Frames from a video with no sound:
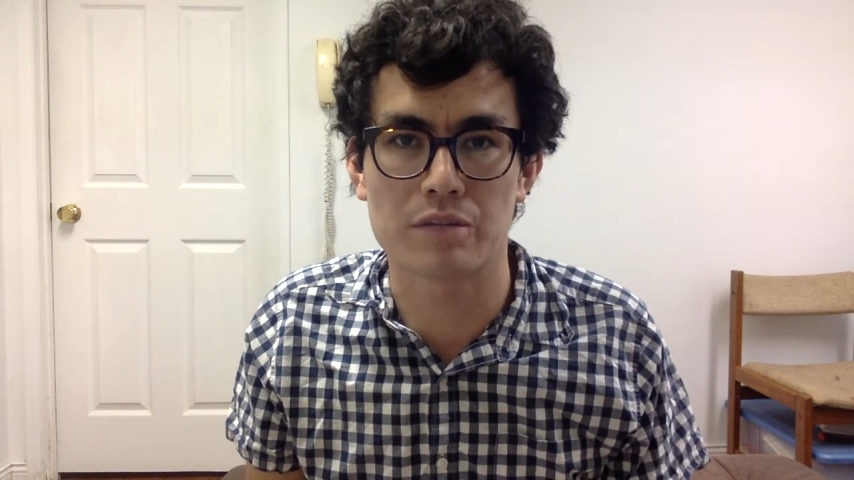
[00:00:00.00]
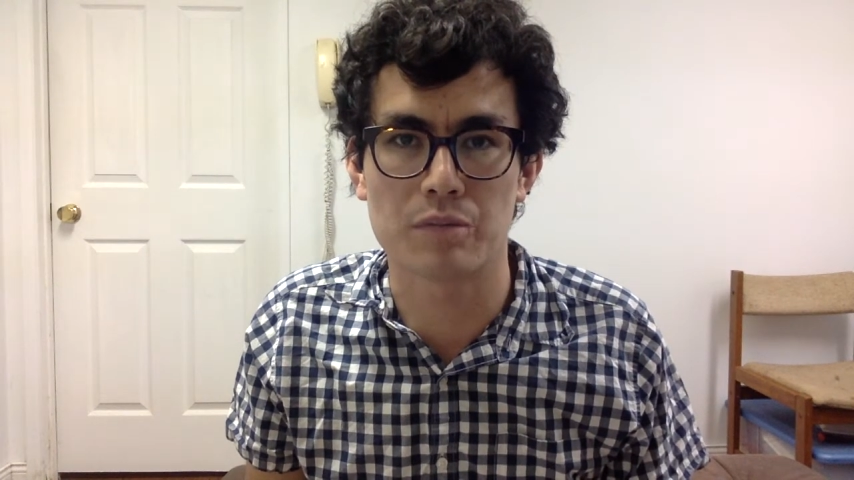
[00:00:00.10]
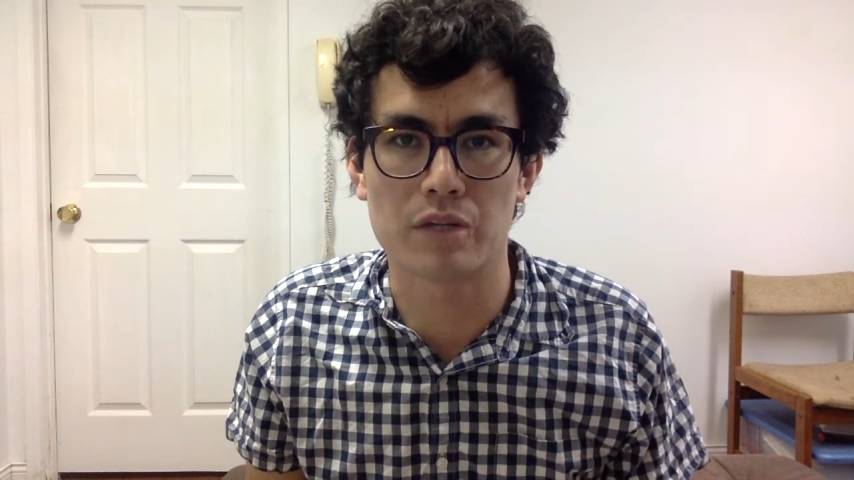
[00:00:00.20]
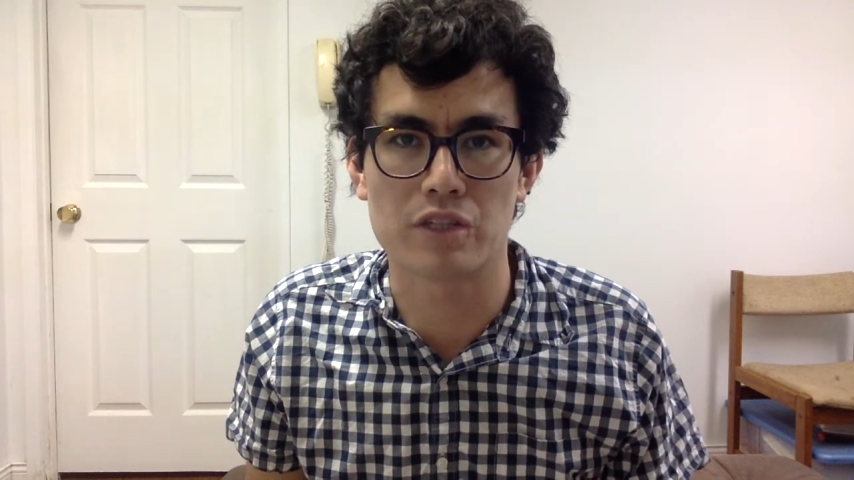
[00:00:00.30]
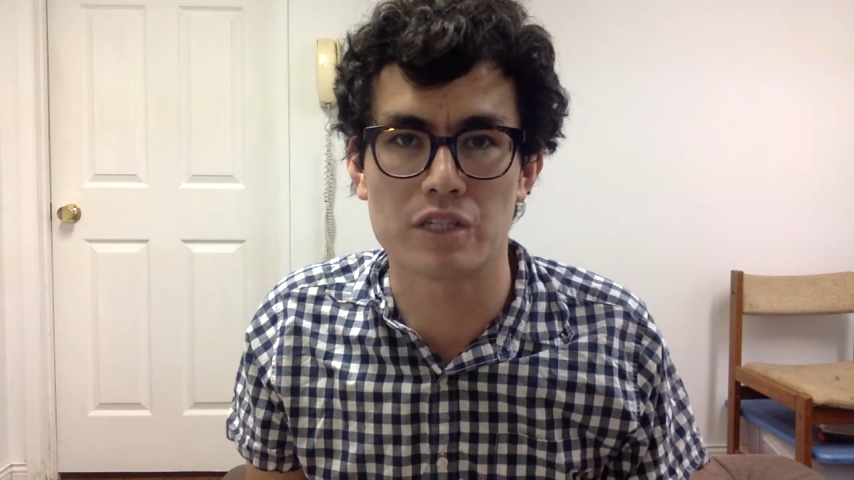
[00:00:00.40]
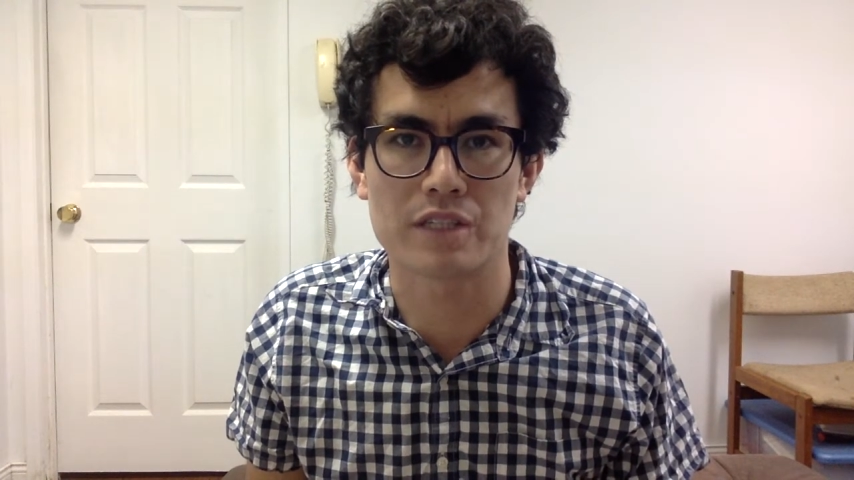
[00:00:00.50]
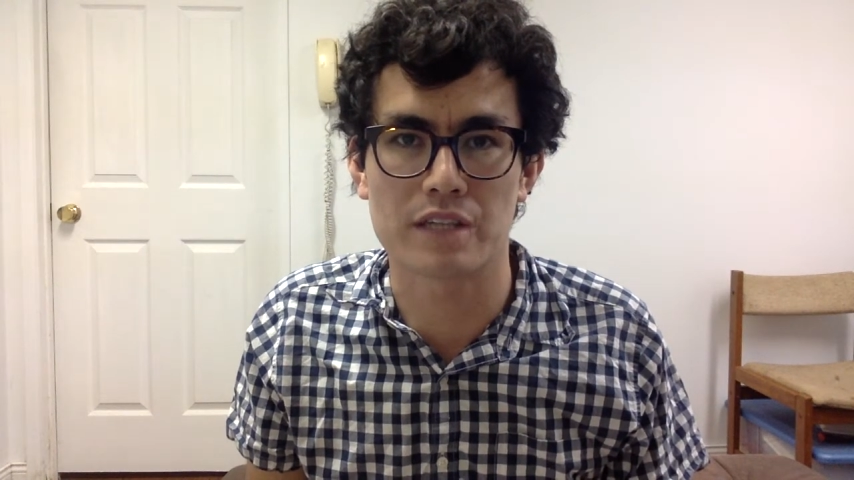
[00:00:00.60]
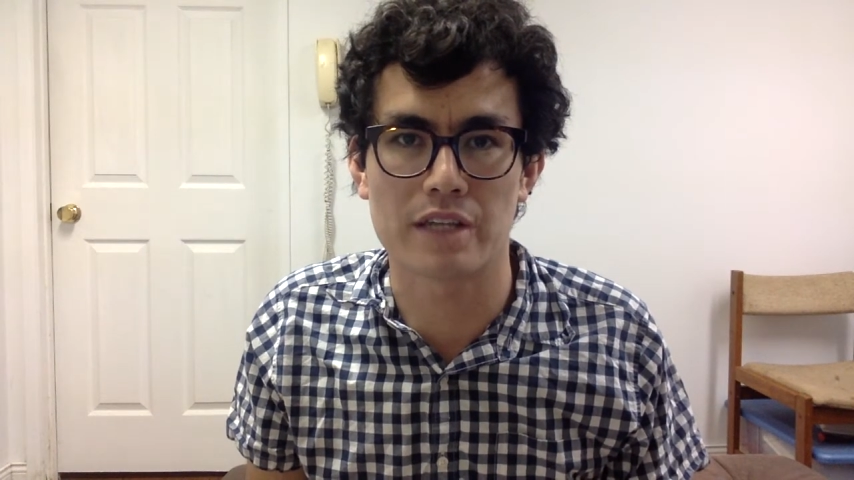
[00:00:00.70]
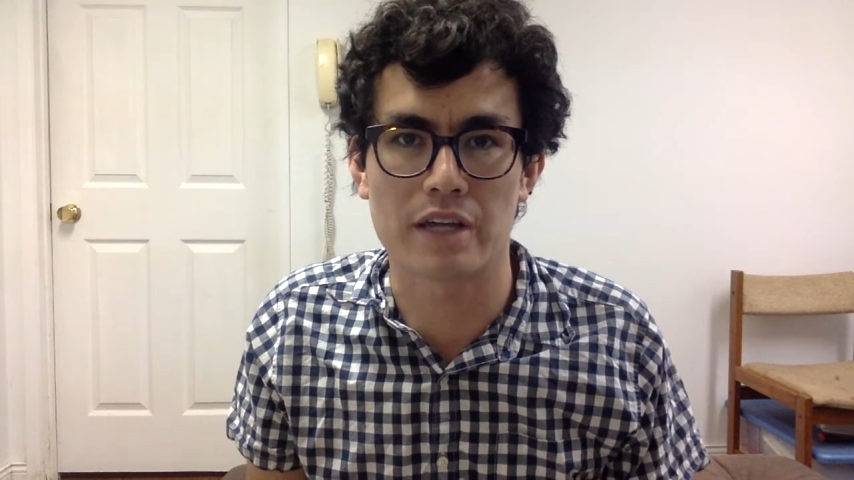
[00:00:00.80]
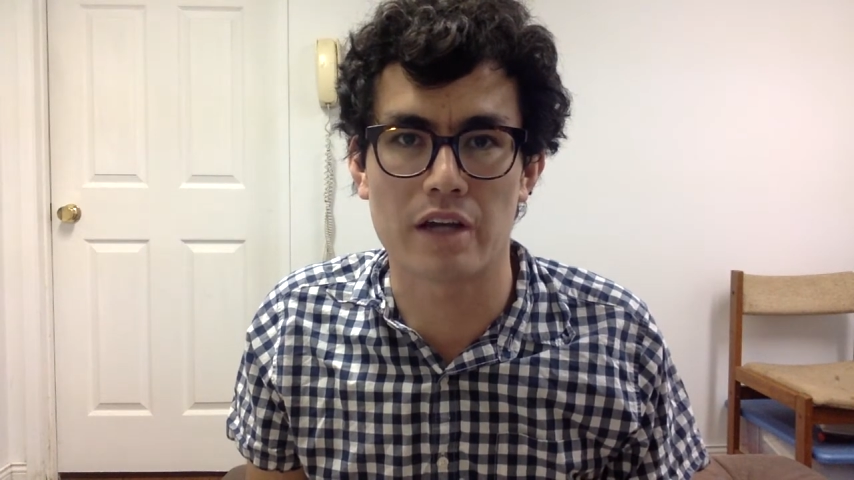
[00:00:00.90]
but she
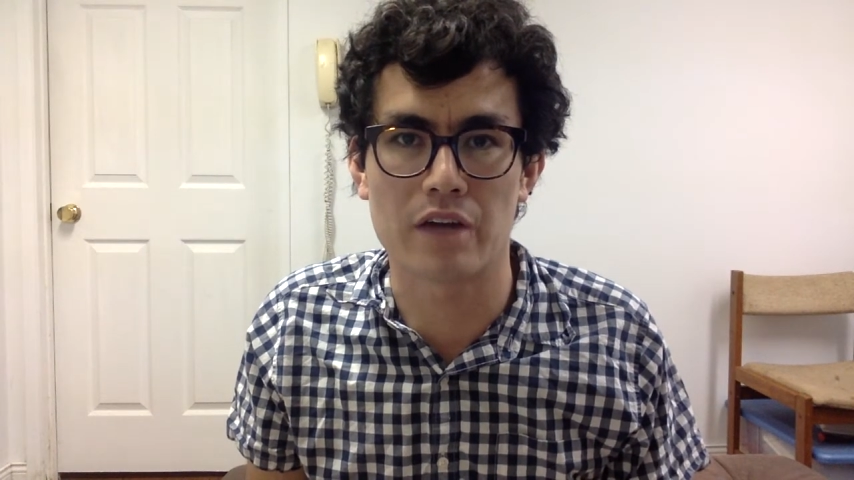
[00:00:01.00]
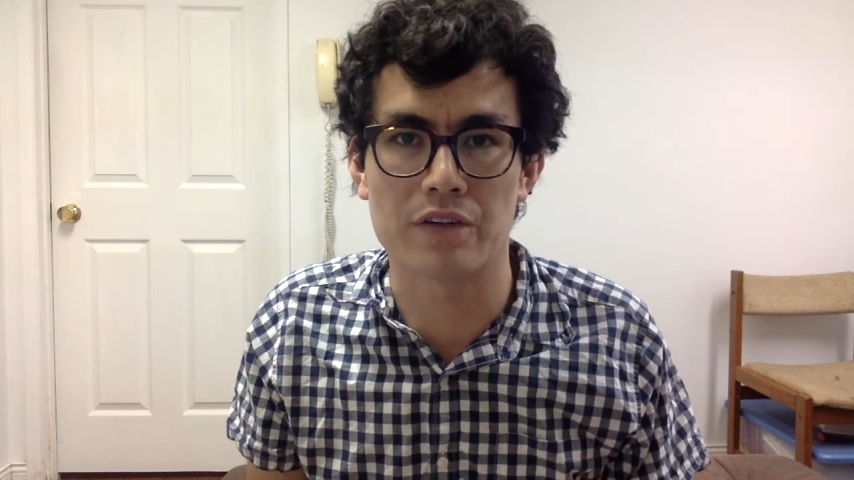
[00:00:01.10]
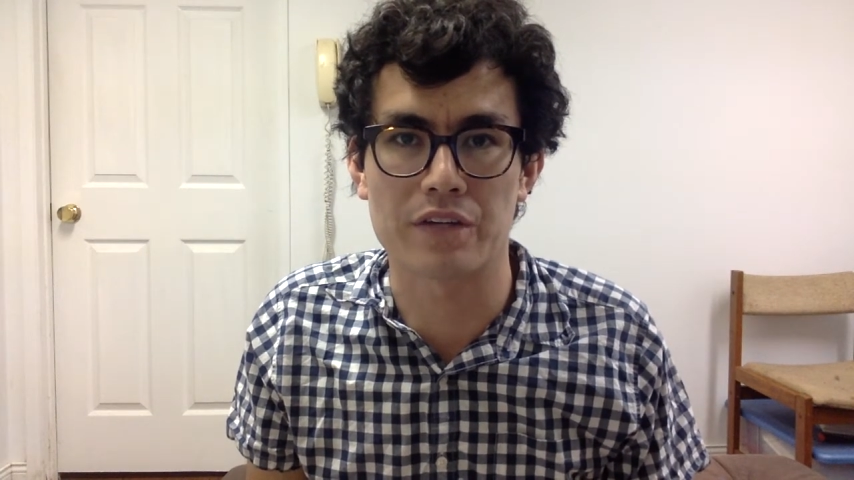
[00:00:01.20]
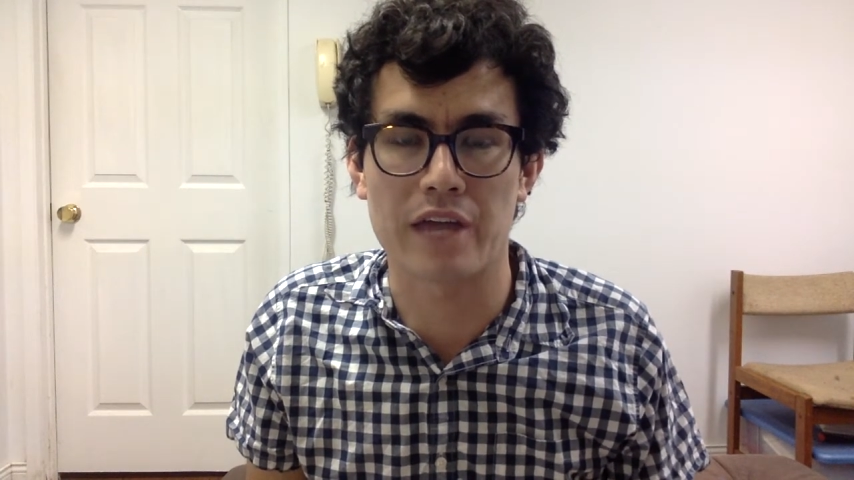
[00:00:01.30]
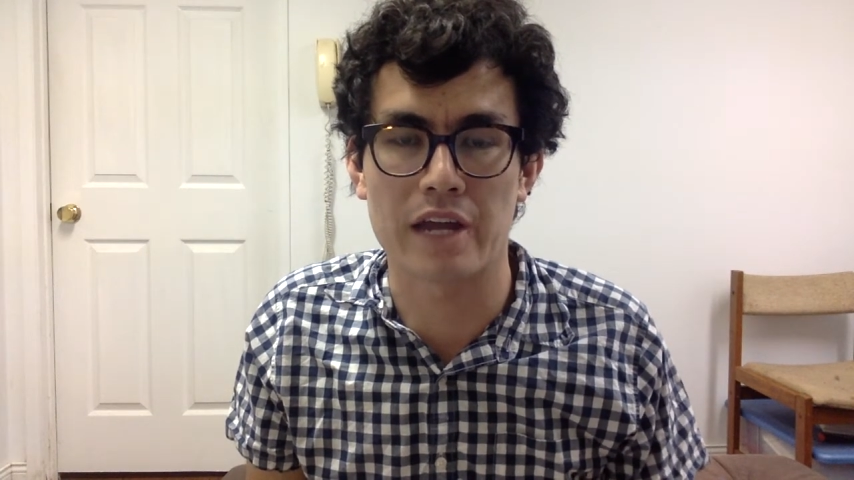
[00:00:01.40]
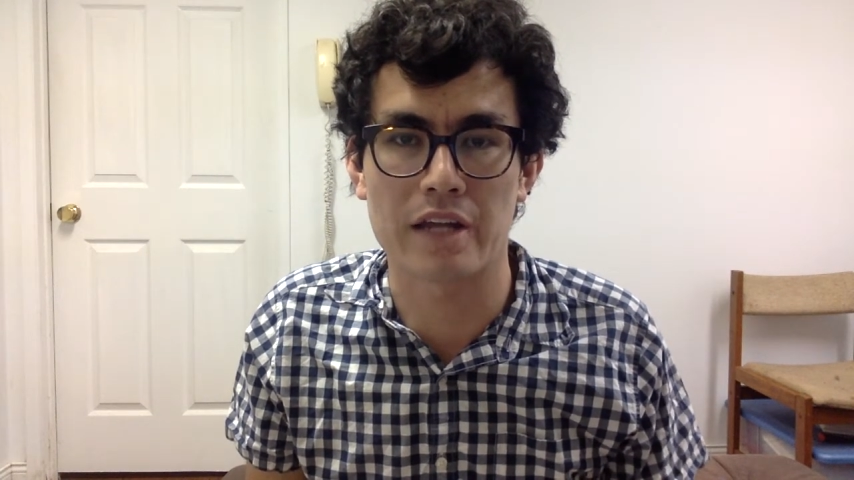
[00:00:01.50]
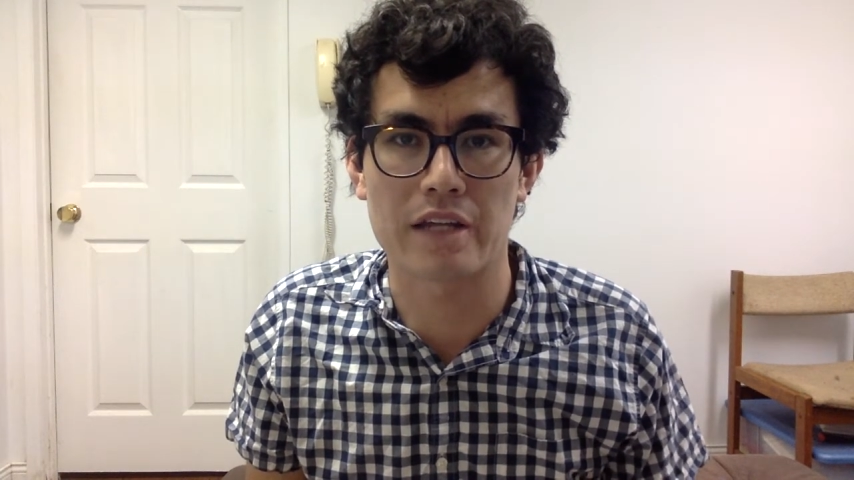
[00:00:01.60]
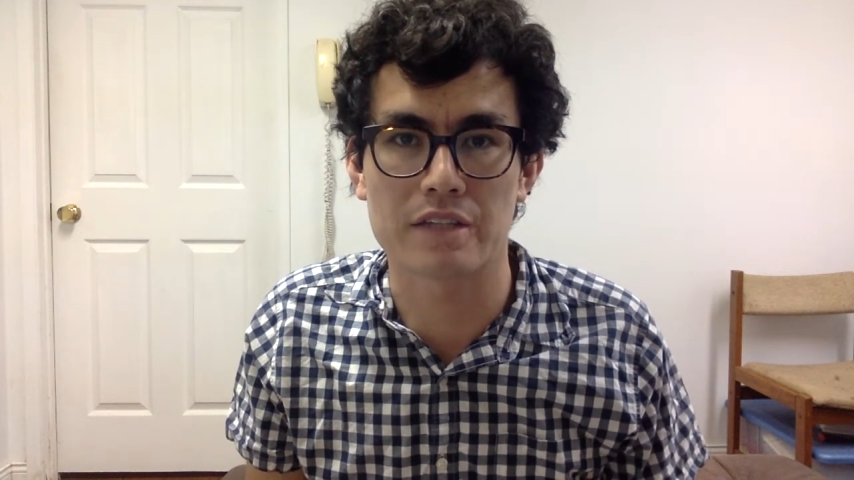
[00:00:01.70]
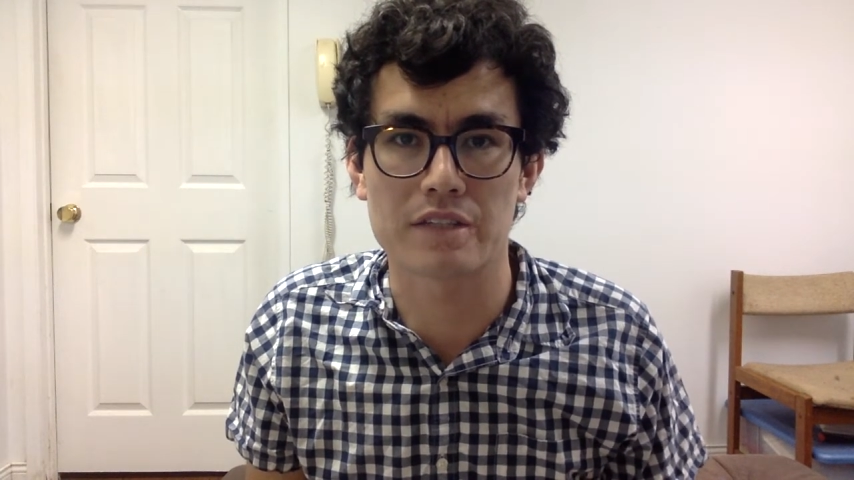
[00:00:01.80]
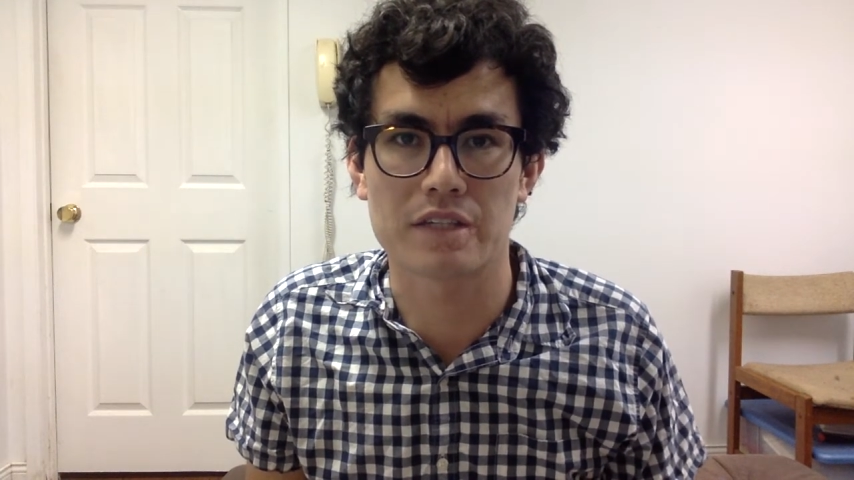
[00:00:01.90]
said that other
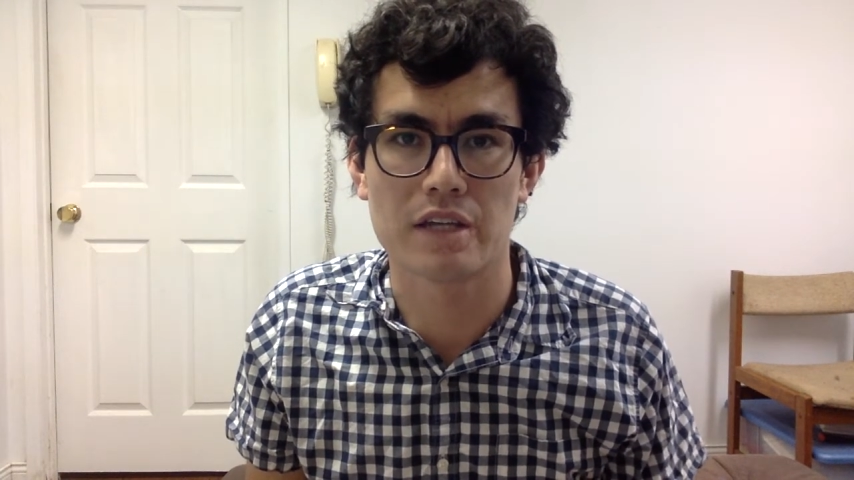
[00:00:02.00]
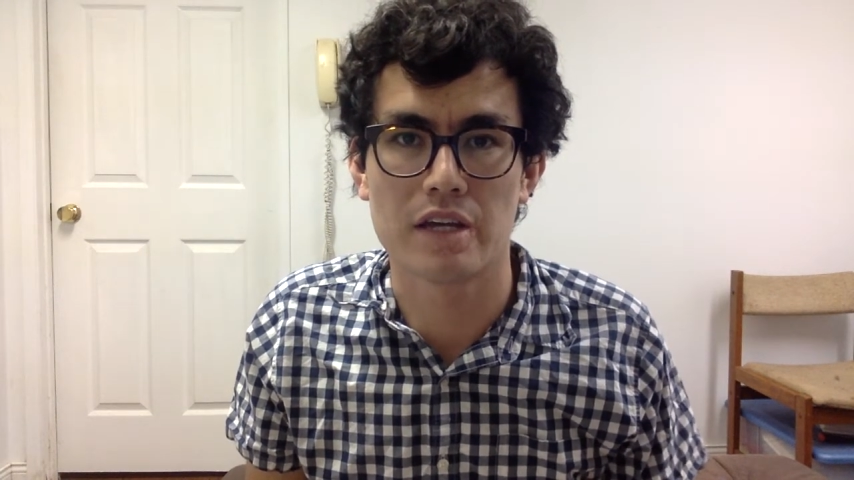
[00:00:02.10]
candidates